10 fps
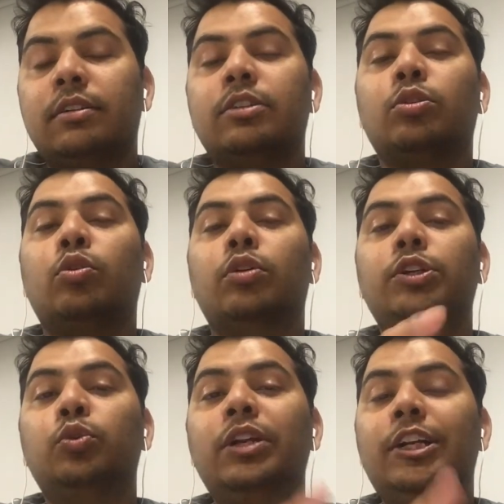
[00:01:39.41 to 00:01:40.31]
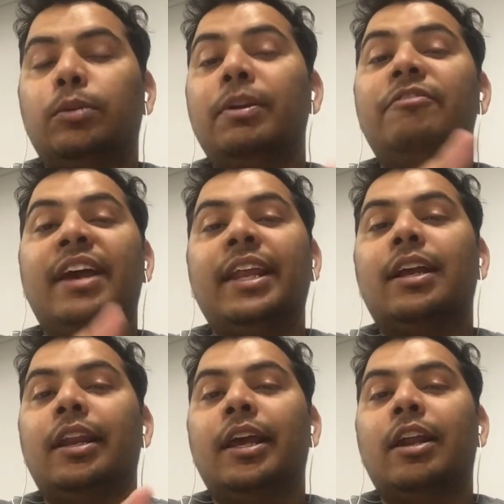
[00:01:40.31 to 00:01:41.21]
So you need to be very
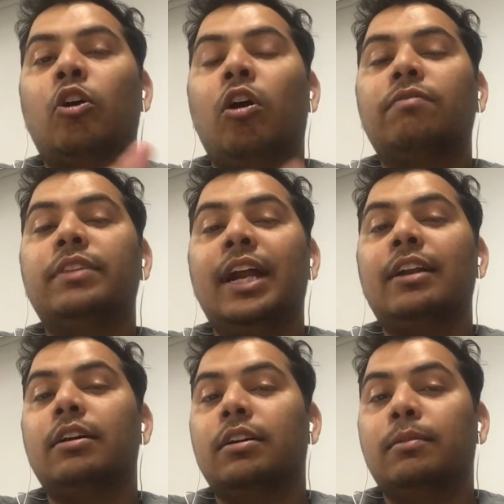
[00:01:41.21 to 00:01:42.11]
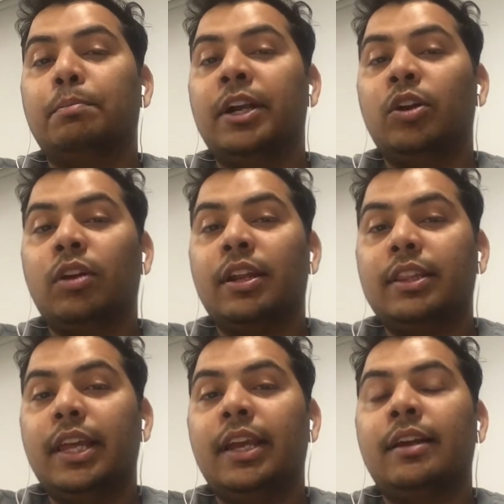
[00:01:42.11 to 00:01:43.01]
clear of that particular
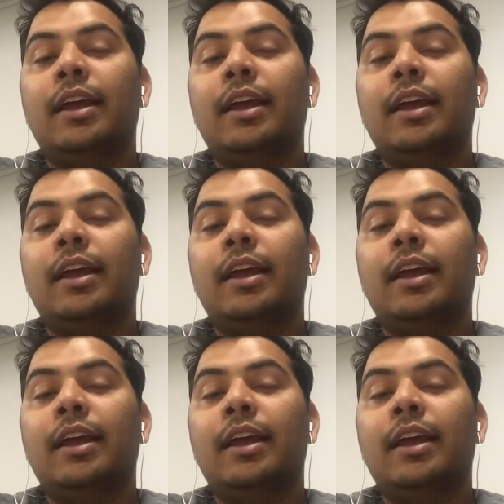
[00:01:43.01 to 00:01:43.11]
thing,